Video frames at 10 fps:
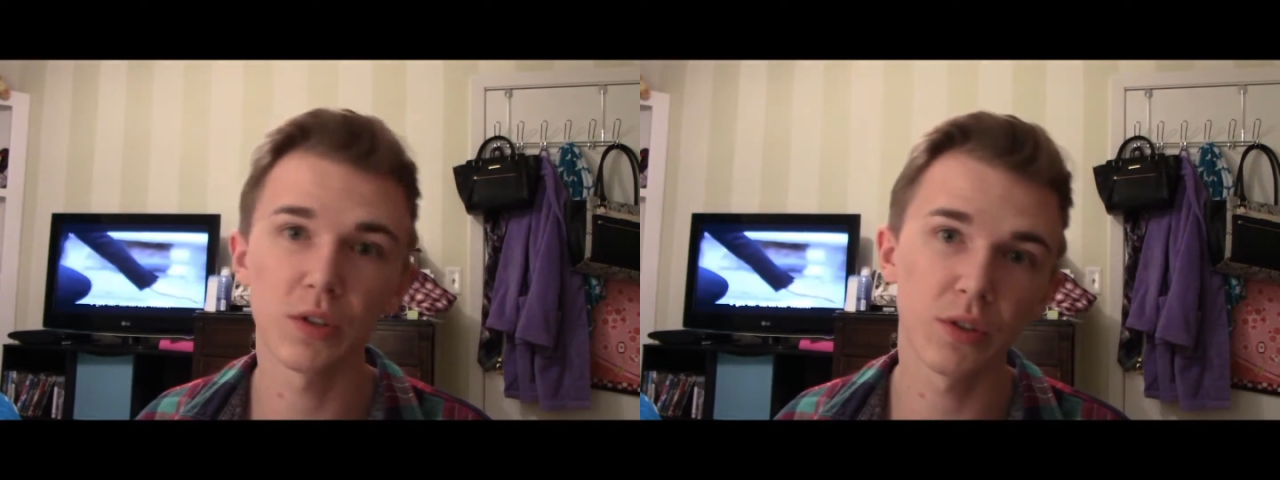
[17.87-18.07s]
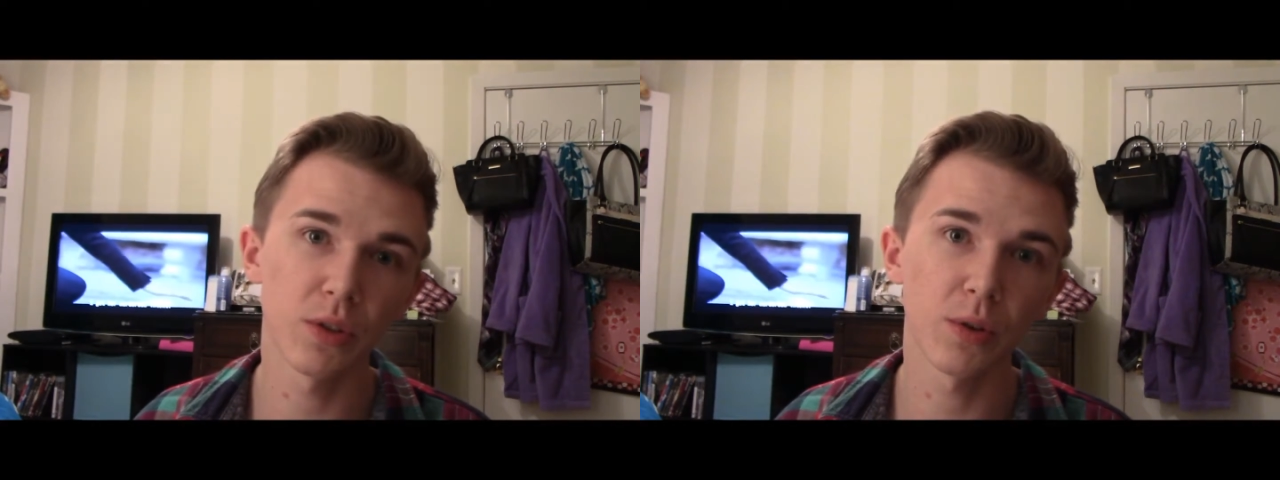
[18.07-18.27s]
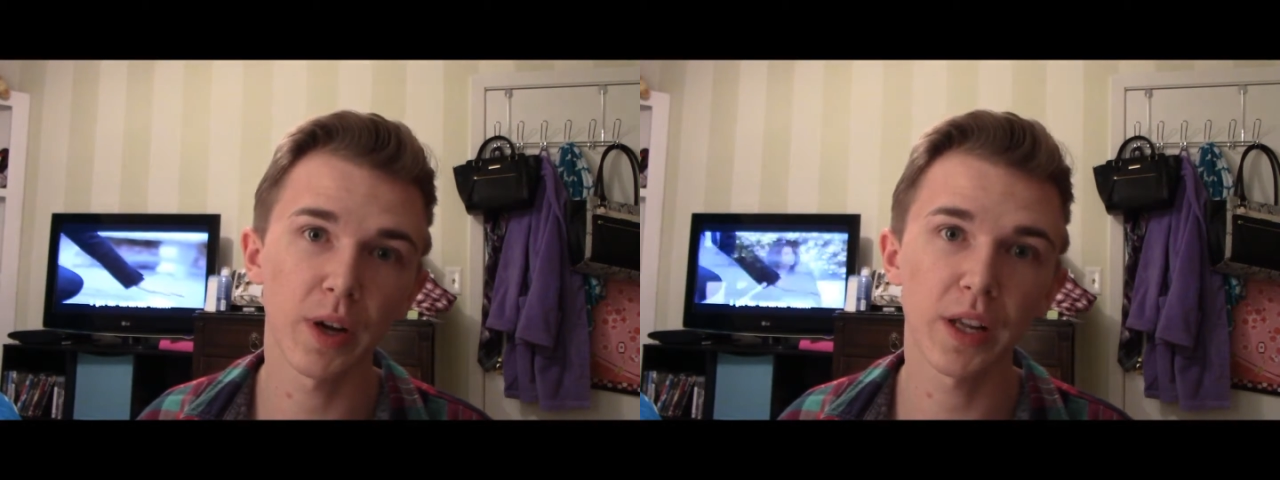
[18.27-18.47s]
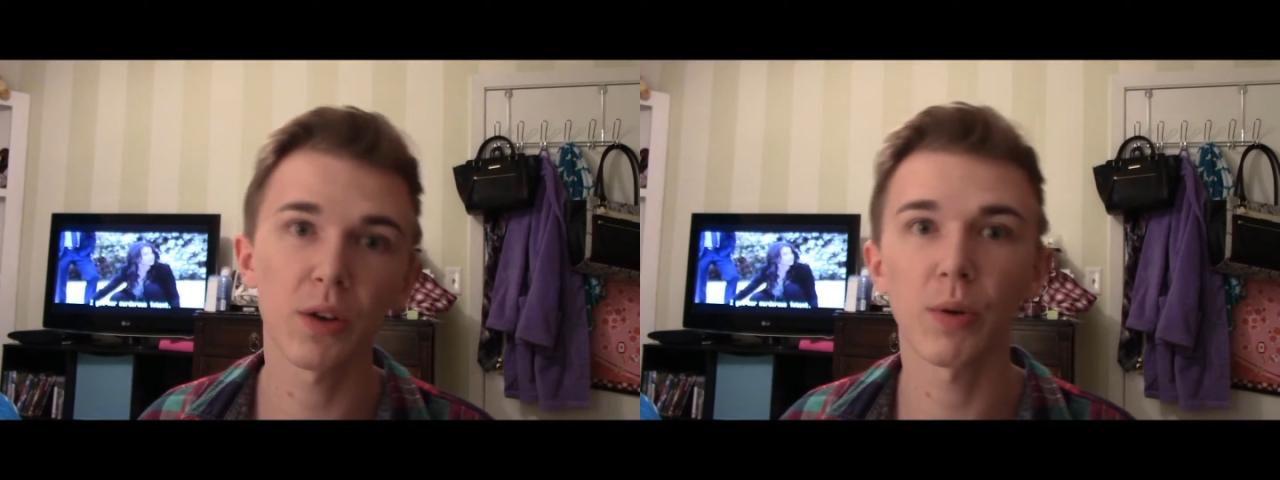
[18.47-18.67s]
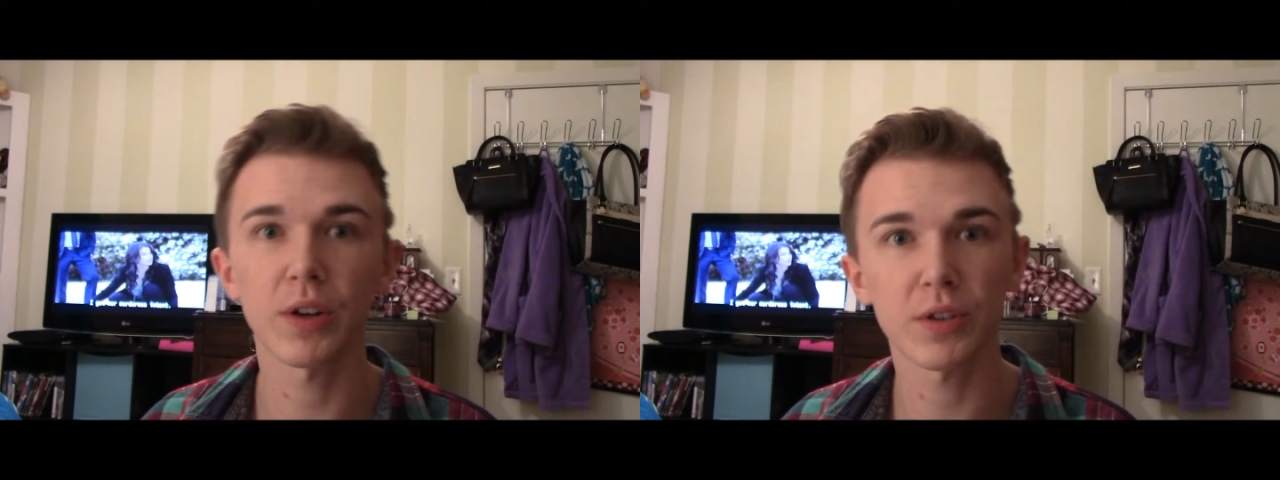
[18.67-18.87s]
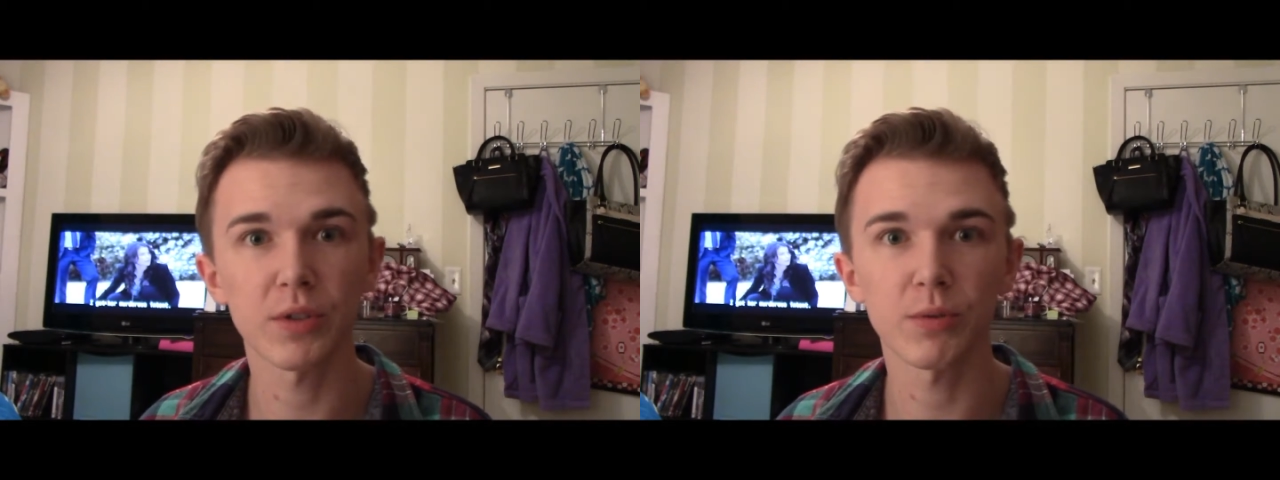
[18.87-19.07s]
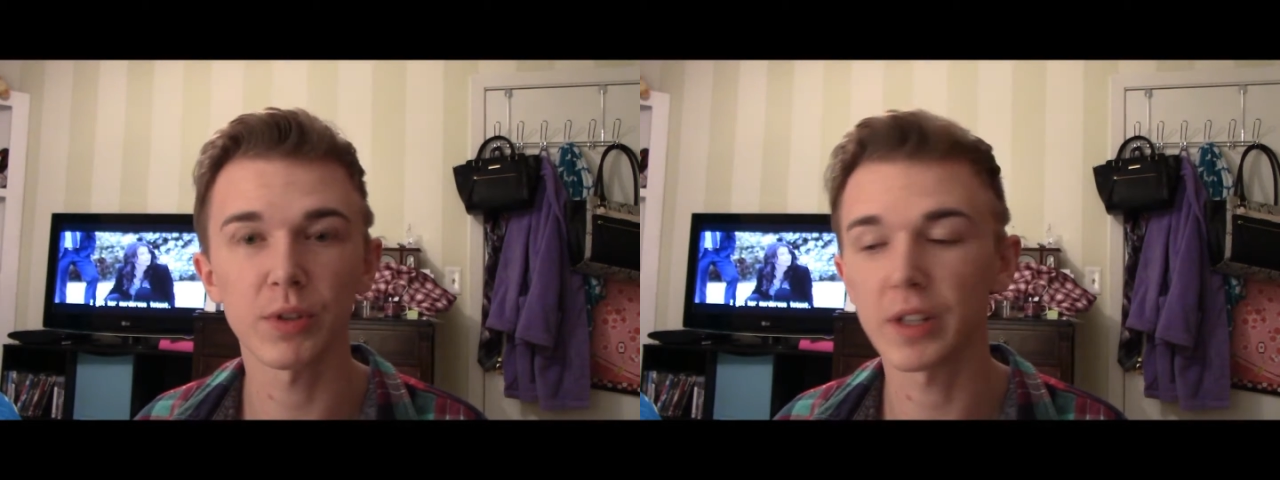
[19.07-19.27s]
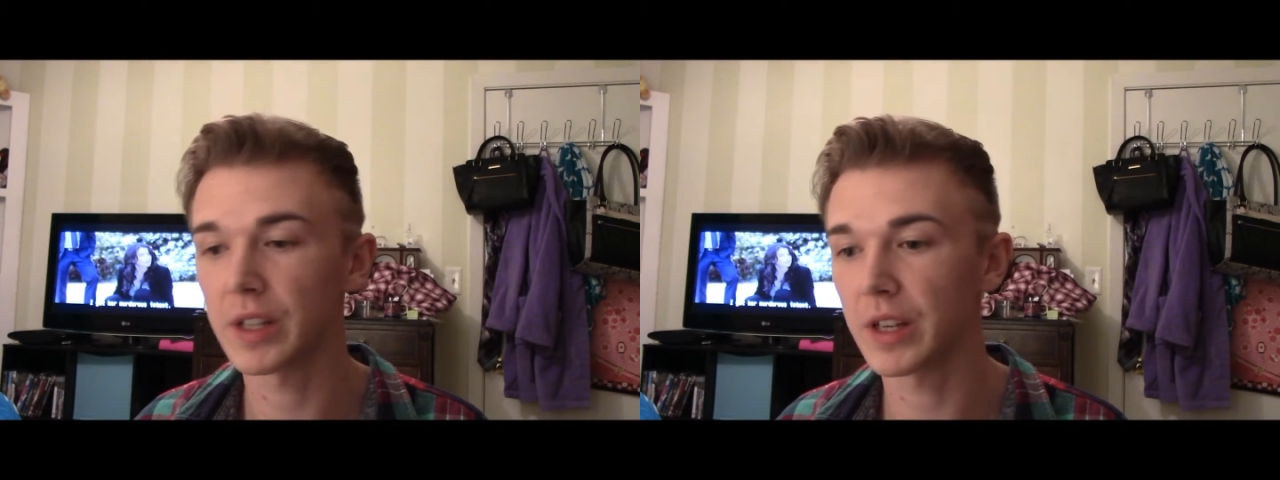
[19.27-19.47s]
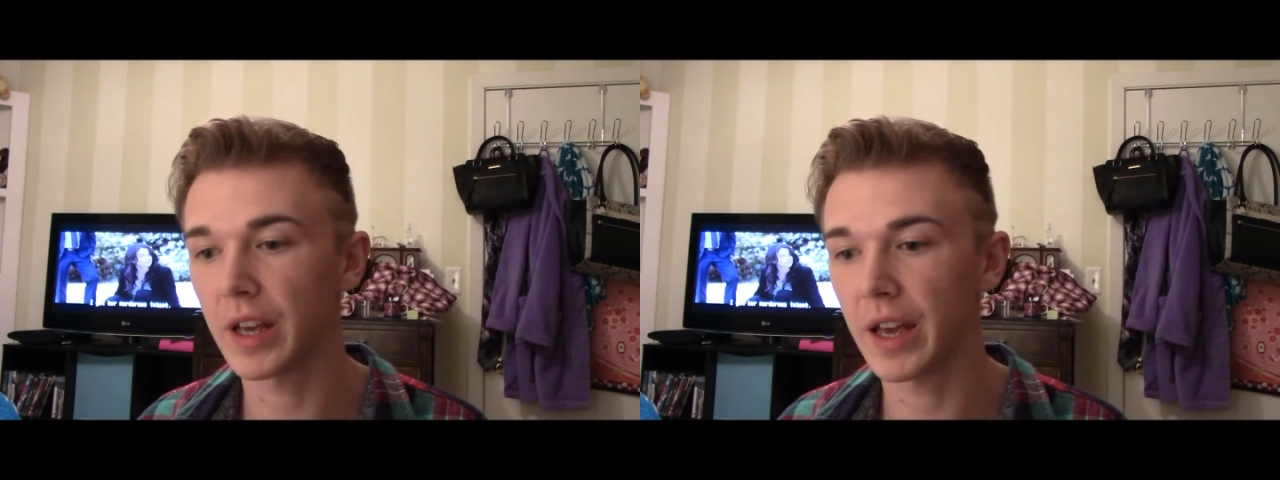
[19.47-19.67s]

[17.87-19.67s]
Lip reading: do, any questions really,